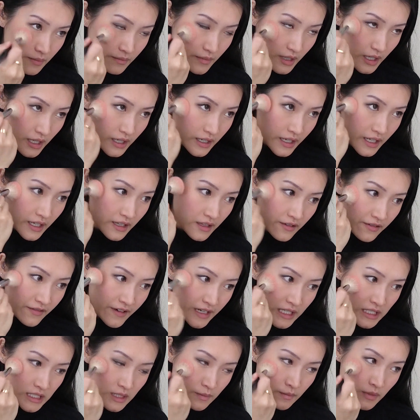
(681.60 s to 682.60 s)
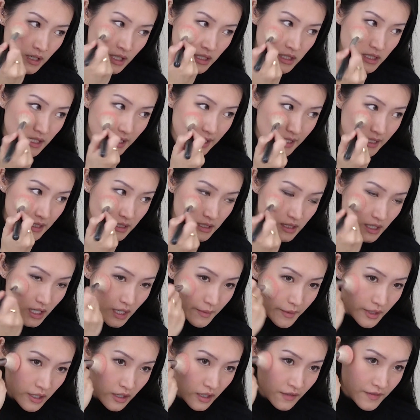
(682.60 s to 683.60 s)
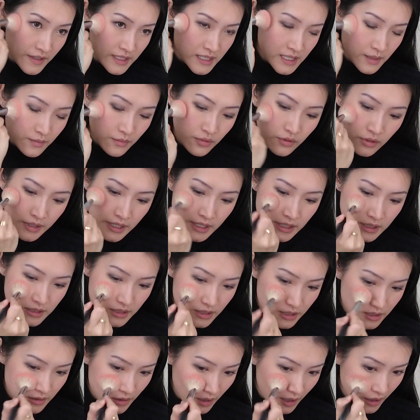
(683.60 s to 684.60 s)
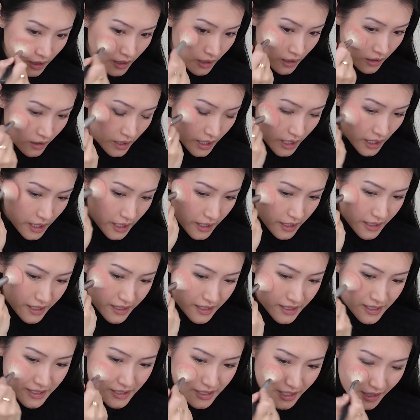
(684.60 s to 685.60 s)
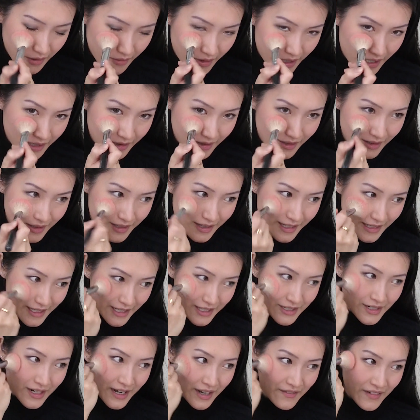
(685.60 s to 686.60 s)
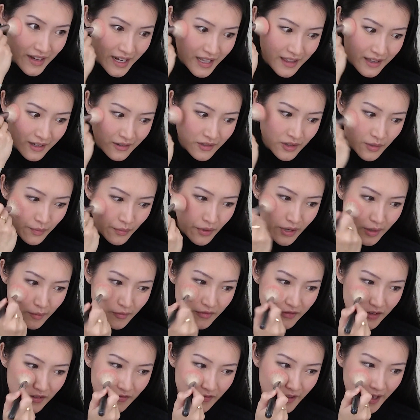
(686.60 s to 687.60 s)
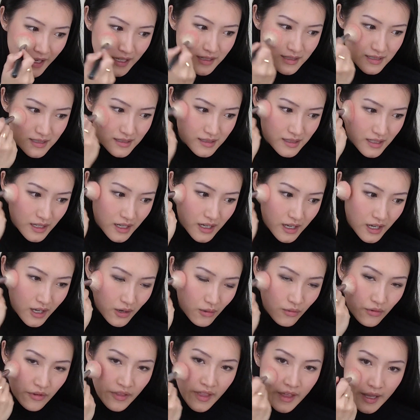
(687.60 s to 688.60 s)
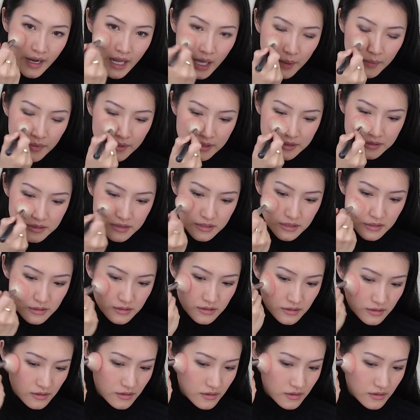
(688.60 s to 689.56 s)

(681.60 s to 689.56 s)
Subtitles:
Honey, the face mask is coming off at some point, so you don't want to look like you don't have anything on the bottom of your face when that happens.